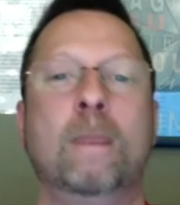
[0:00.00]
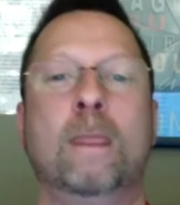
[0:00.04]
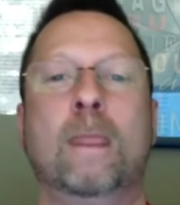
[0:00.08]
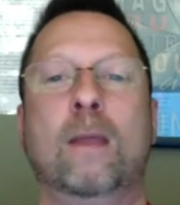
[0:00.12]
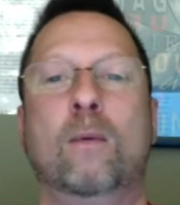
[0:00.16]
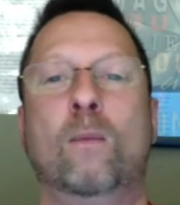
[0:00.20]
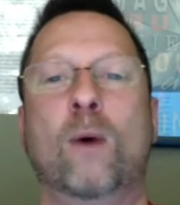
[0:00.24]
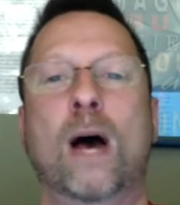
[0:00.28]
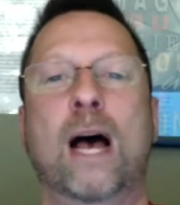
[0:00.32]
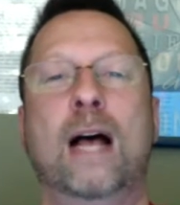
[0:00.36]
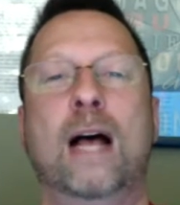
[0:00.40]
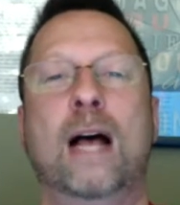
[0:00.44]

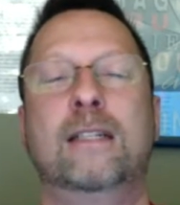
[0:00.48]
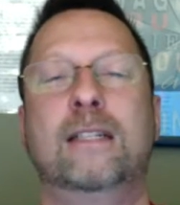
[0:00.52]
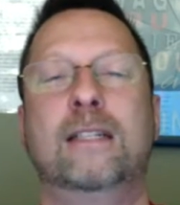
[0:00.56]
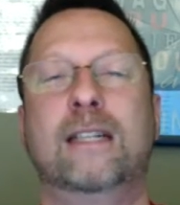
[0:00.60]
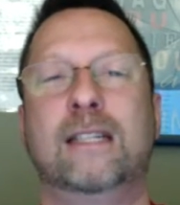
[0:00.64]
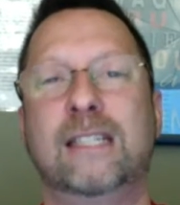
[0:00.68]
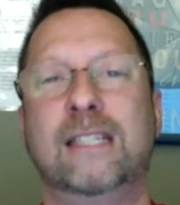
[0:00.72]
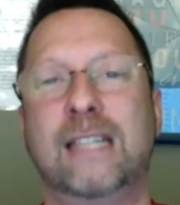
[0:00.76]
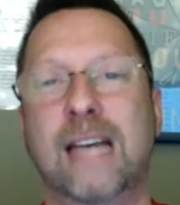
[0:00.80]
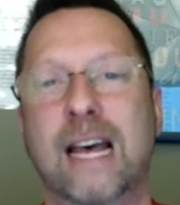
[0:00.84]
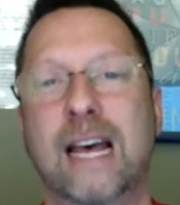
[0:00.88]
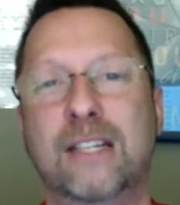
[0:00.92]
while
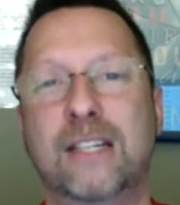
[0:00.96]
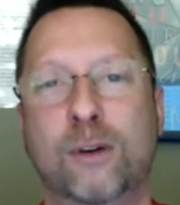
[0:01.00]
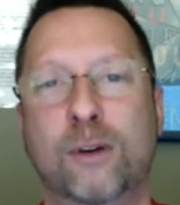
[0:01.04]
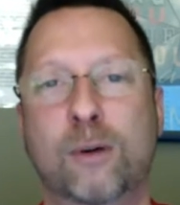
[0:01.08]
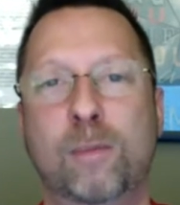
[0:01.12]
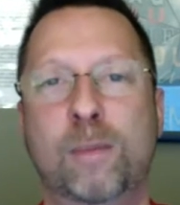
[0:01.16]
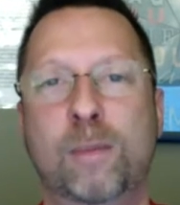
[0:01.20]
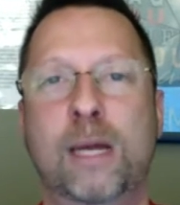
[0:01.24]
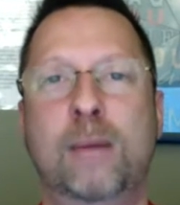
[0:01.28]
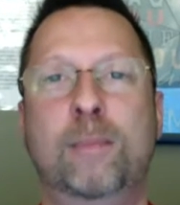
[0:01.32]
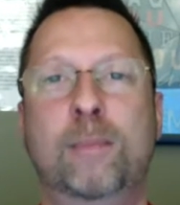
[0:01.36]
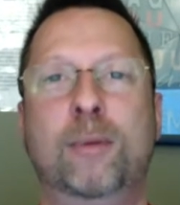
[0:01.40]
successful
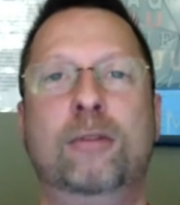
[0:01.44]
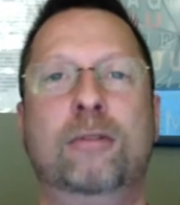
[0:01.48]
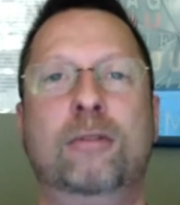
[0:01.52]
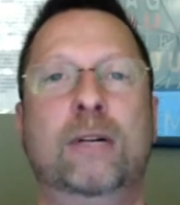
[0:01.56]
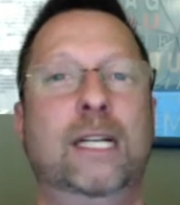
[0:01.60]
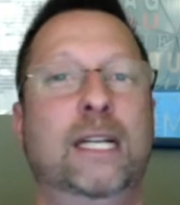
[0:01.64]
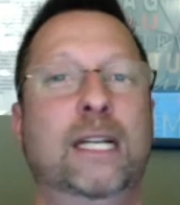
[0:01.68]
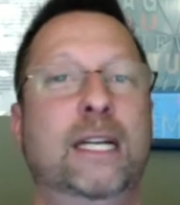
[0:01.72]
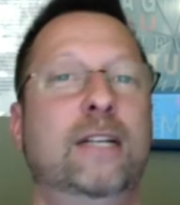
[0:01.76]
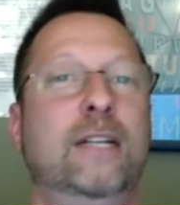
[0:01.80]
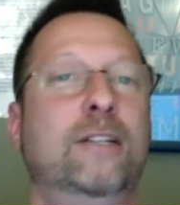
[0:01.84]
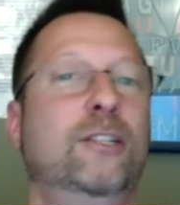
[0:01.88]
people
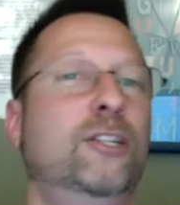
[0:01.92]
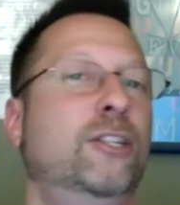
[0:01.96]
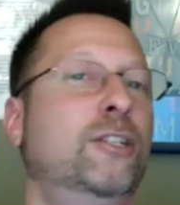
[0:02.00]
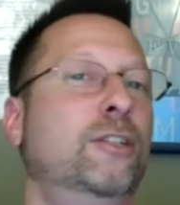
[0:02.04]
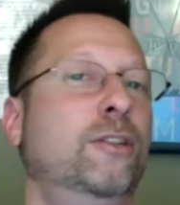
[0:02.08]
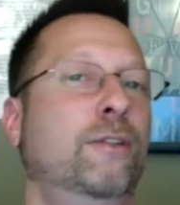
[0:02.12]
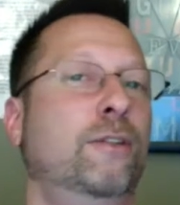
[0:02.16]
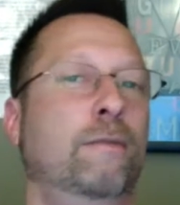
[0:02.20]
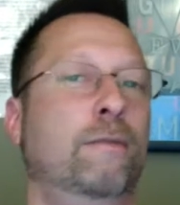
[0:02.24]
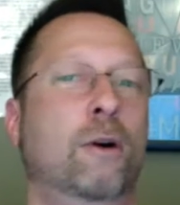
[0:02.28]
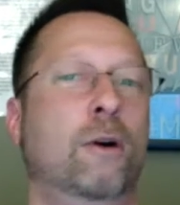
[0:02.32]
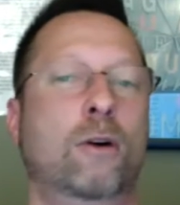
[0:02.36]
really
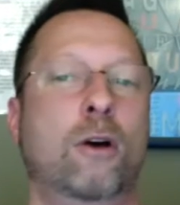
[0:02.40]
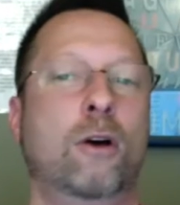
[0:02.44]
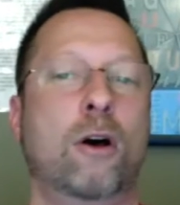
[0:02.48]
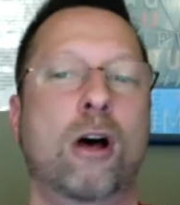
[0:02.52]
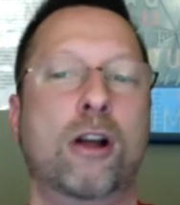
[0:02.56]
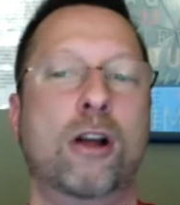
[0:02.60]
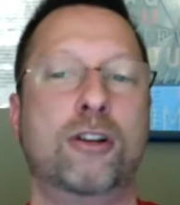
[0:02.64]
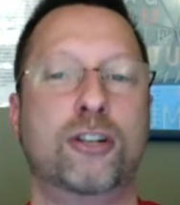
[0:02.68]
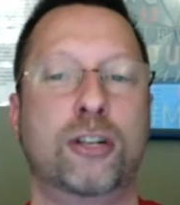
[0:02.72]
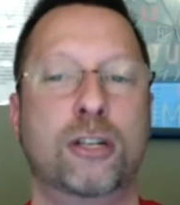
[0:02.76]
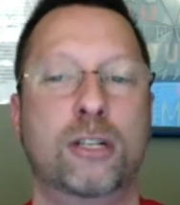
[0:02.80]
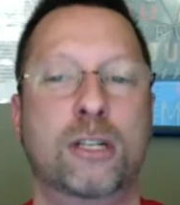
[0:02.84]
just throw
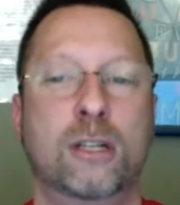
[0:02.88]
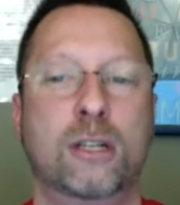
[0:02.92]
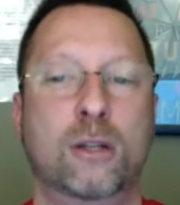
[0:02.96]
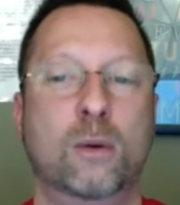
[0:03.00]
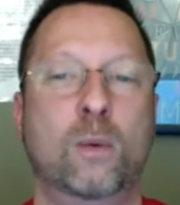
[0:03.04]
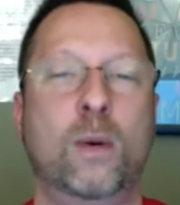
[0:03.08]
caution to the